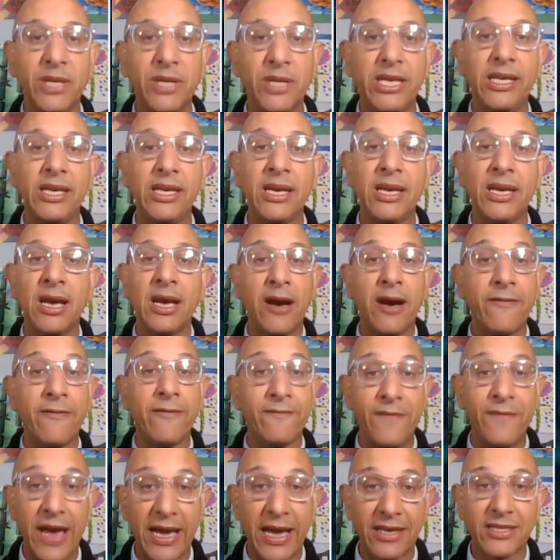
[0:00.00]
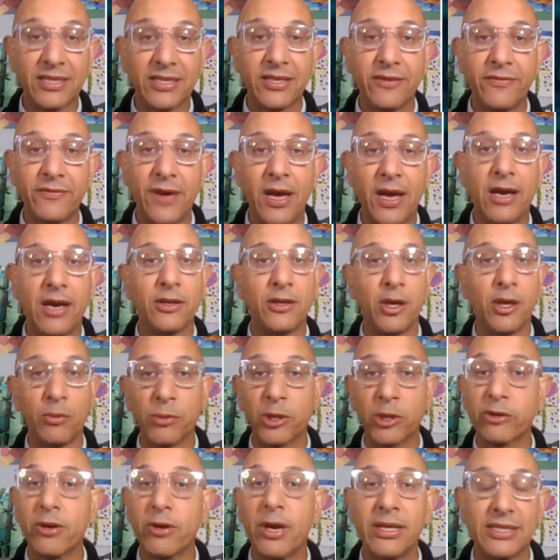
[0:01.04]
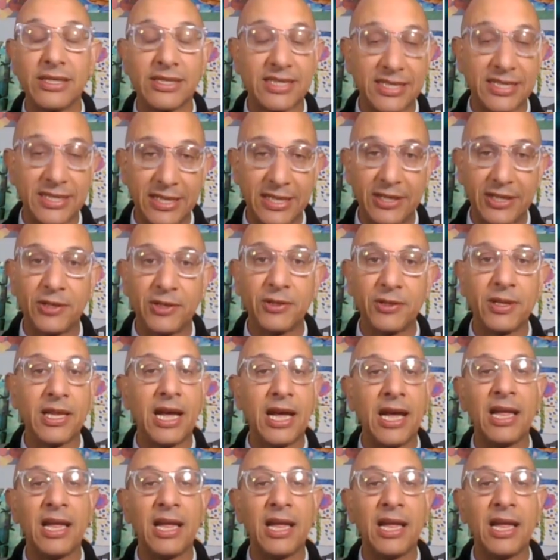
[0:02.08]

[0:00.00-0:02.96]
be effective on Omicron. It's still